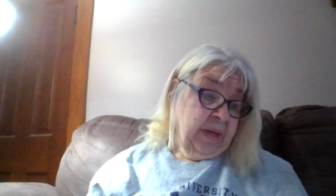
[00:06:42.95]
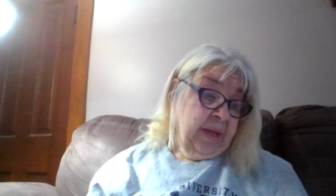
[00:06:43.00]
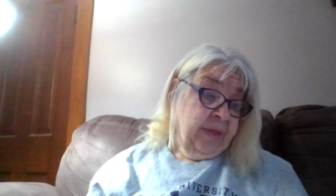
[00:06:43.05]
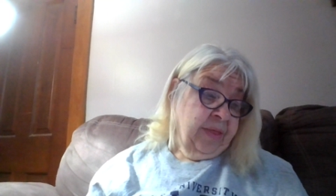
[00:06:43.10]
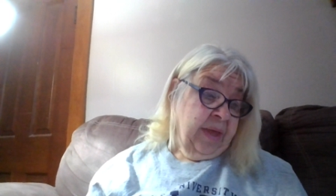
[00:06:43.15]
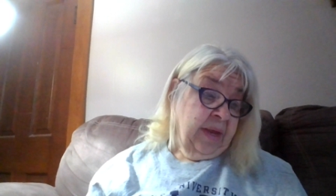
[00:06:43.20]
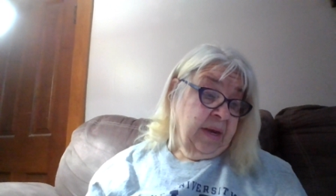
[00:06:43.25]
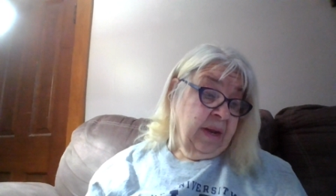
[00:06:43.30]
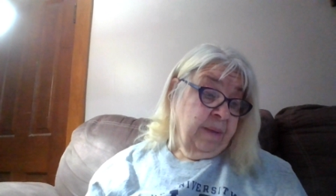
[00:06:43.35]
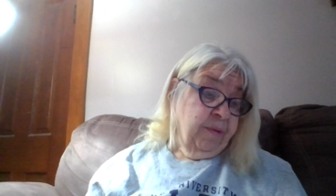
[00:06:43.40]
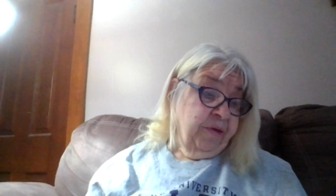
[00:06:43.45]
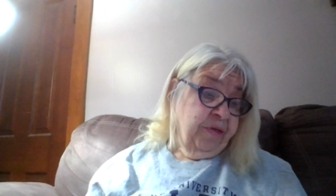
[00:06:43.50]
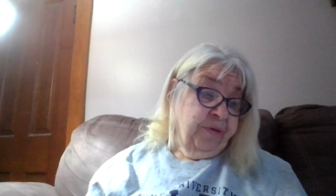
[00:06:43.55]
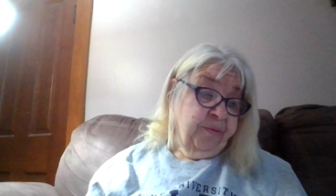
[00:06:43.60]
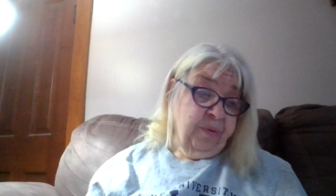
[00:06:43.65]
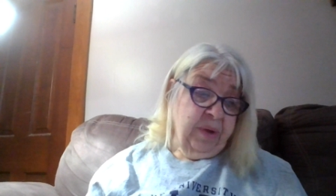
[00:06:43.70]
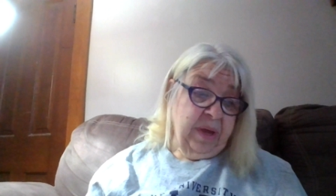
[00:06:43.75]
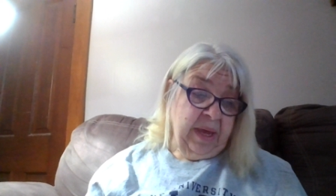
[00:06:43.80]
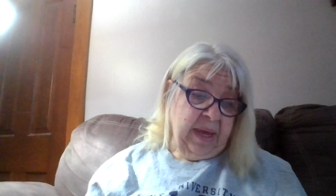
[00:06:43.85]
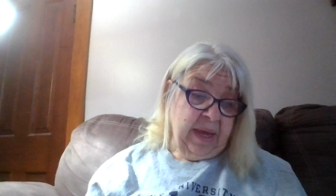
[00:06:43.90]
And then number
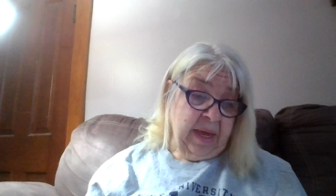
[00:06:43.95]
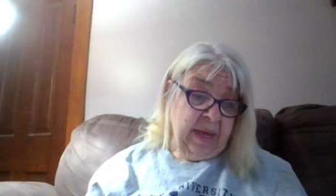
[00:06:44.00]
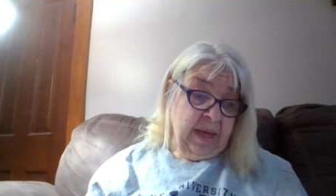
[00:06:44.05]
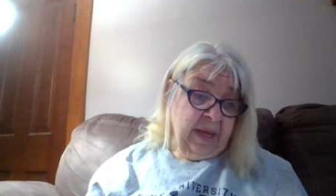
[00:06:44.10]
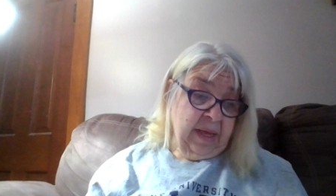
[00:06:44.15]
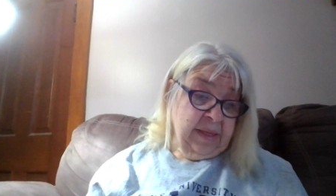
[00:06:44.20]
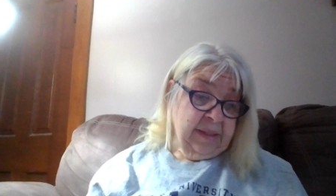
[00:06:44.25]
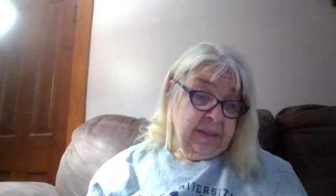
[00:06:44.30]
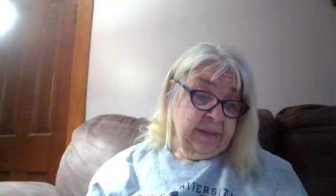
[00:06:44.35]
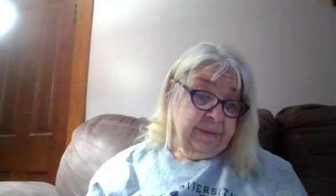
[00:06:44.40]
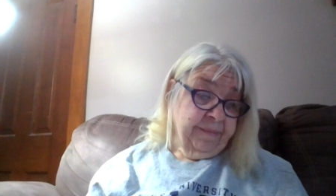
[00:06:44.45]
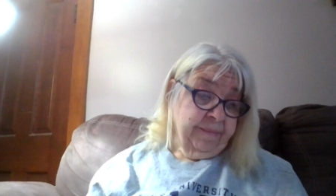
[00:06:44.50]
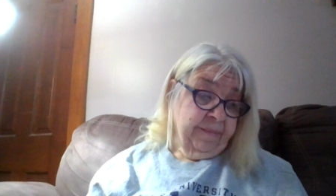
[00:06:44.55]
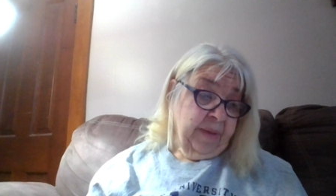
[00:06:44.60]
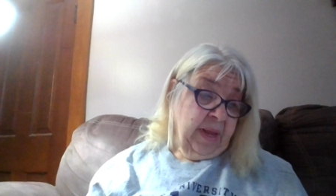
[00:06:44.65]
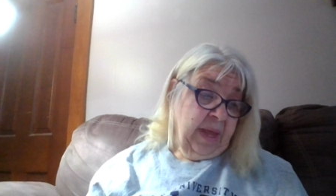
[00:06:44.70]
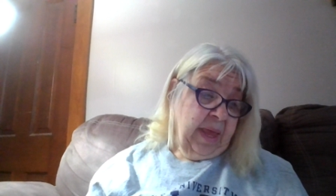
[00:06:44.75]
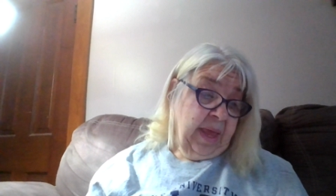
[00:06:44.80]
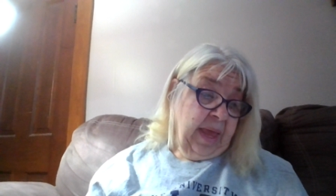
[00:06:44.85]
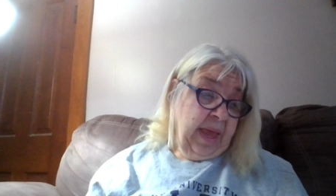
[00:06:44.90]
three is
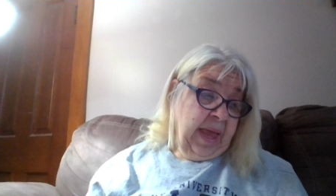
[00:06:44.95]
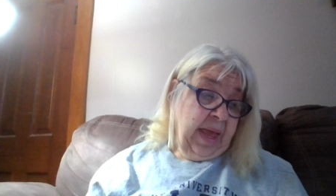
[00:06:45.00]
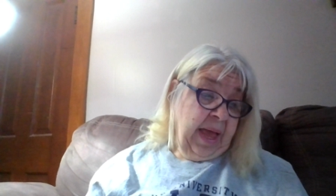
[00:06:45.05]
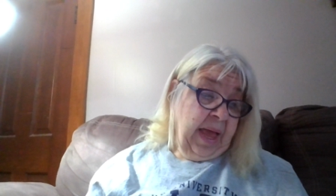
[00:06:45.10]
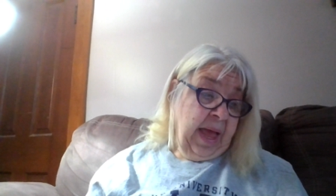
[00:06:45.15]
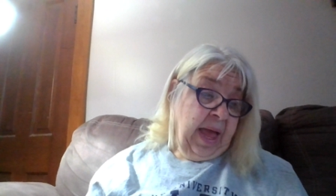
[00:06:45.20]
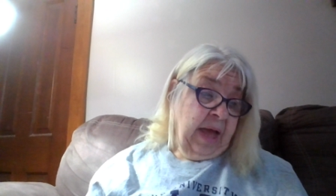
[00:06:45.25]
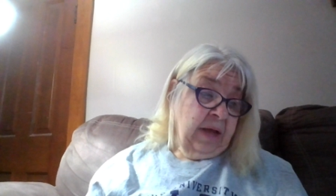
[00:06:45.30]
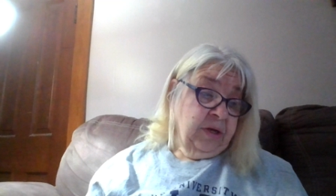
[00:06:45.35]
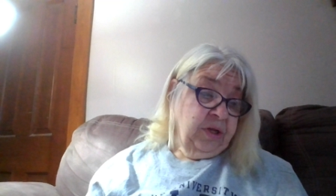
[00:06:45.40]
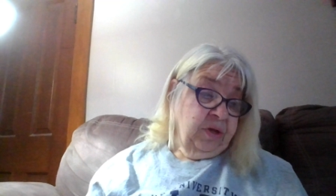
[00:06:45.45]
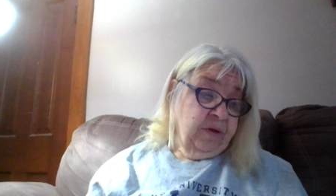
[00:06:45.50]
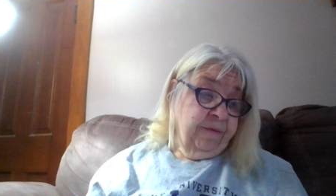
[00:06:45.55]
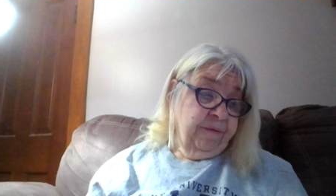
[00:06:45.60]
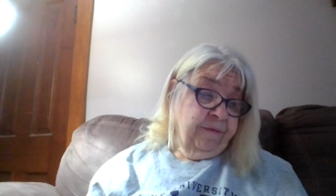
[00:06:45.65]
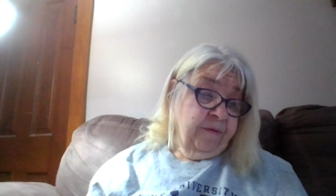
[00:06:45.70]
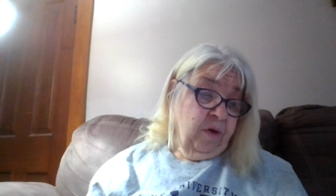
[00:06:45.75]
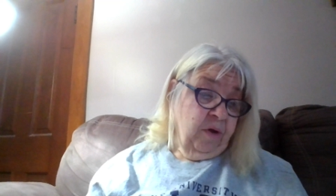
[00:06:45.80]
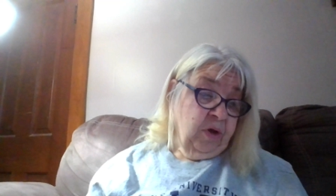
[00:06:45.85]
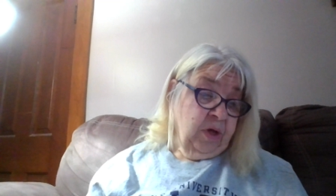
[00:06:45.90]
how do you
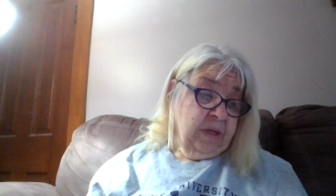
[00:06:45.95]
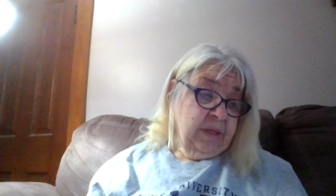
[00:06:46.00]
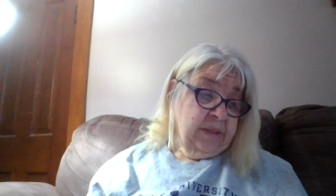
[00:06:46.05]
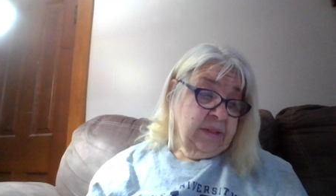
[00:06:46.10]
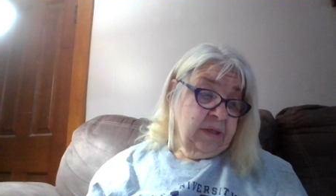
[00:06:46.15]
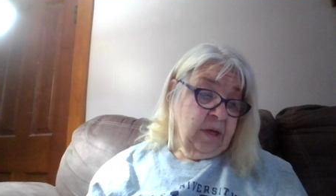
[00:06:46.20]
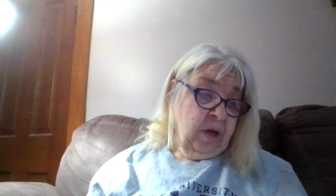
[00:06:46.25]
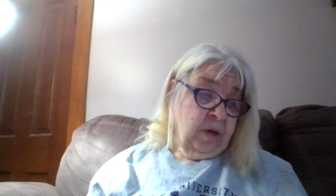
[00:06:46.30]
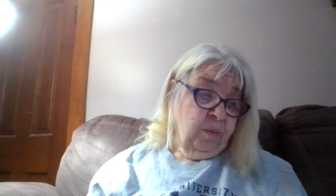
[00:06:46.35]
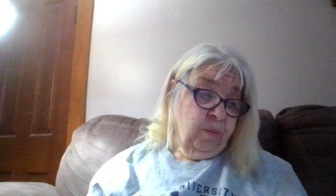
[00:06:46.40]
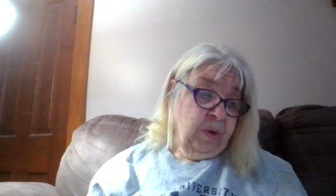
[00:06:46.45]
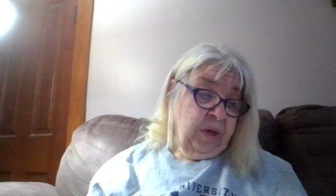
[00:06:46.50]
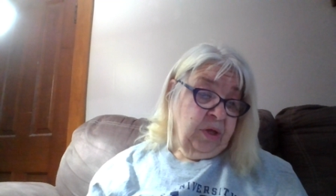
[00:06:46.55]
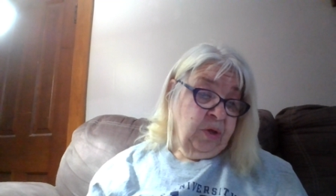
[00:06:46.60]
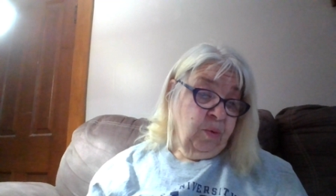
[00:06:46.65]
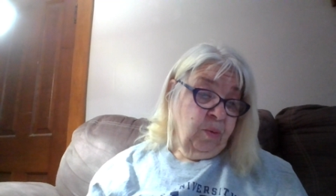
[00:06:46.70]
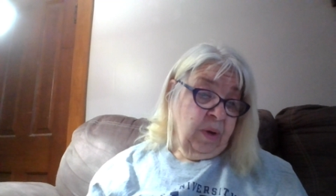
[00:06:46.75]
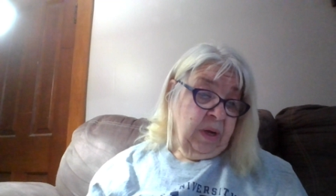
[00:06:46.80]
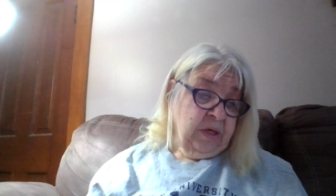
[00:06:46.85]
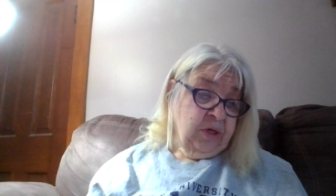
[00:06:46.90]
focus on what
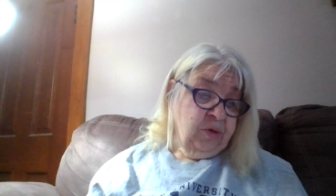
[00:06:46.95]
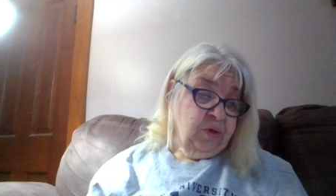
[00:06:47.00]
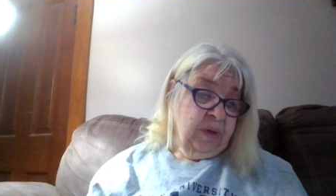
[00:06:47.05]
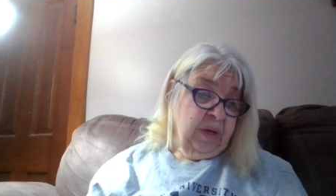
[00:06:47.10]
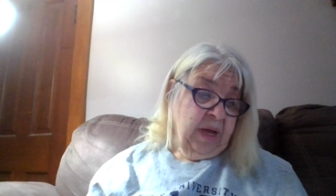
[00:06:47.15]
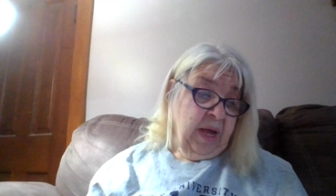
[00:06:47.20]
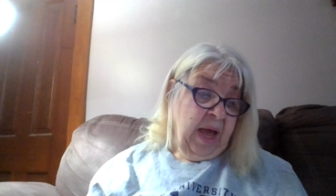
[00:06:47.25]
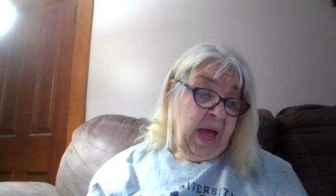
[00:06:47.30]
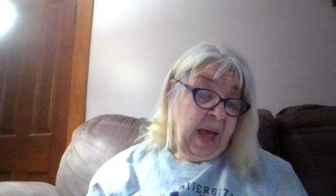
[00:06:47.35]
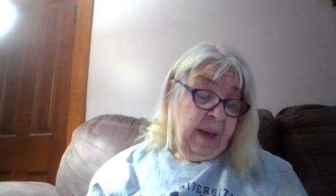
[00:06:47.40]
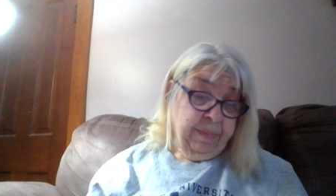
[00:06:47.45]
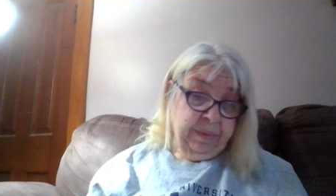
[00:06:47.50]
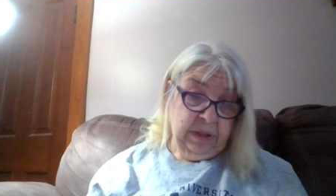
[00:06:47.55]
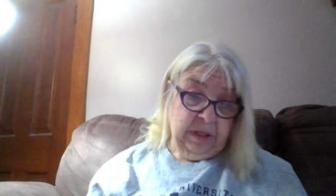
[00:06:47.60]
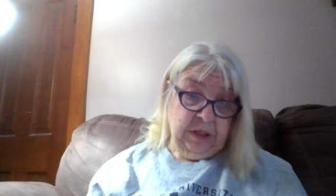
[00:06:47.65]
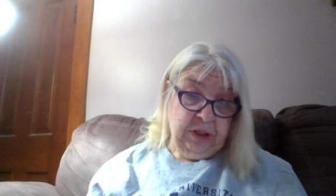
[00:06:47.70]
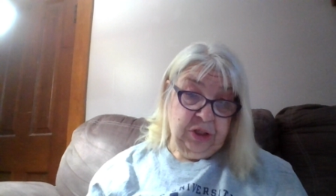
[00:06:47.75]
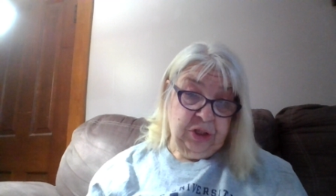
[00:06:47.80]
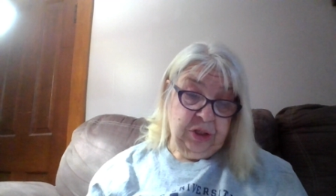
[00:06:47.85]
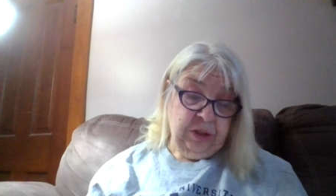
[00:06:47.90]
you want to
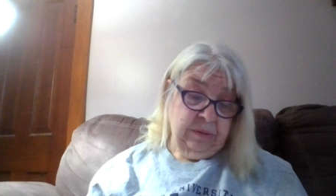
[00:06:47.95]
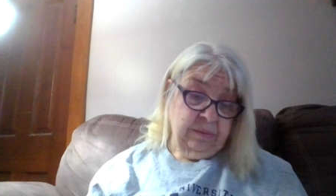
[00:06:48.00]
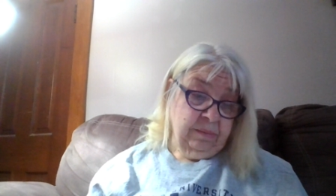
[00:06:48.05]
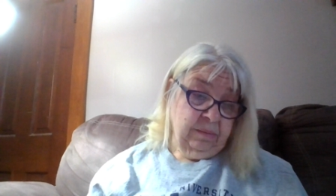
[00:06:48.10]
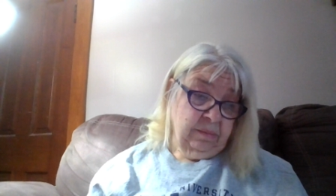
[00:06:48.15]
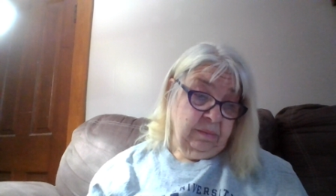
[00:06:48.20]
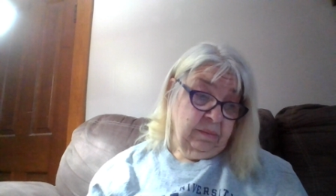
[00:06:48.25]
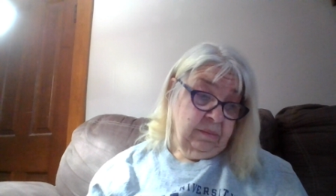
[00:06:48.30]
accomplish?